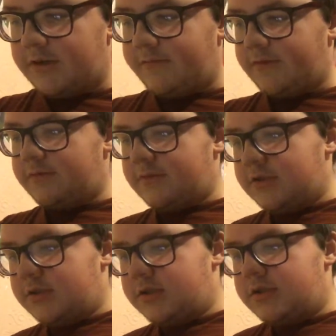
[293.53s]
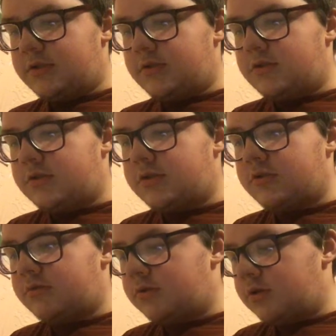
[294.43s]
Give us 1, 2,
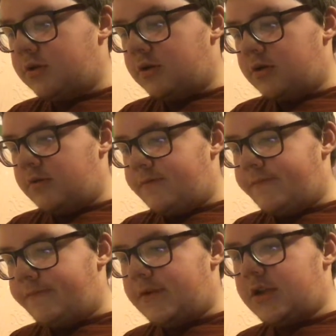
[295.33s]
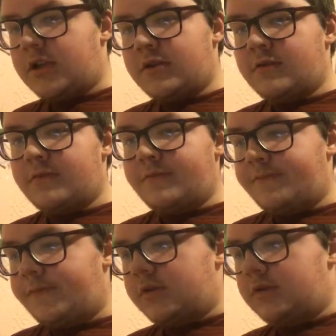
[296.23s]
3,
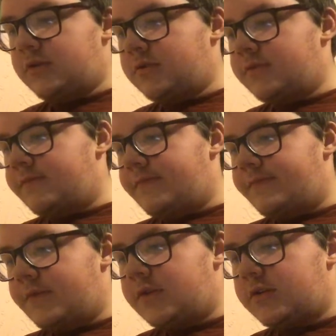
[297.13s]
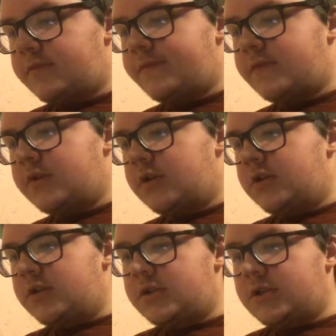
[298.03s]
4, 5,
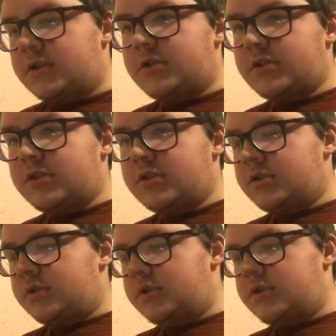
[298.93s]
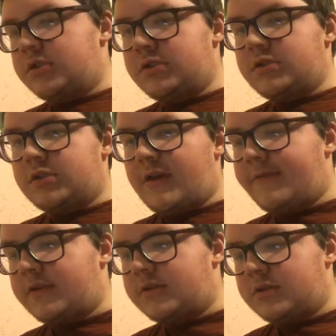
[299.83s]
6,
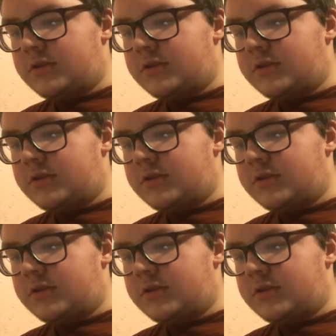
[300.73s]
7.